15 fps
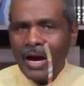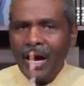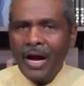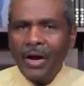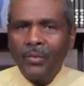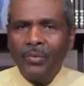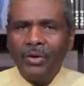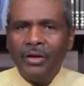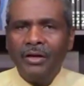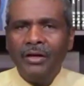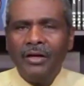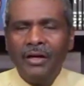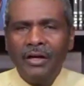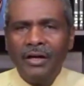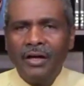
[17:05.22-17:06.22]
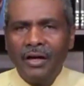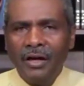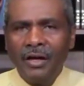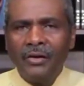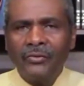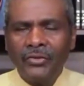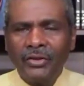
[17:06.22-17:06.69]
power
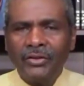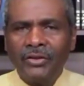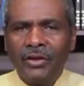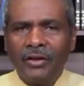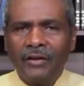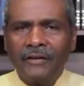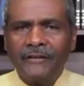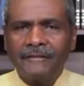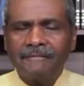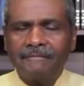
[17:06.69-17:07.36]
of the tongue.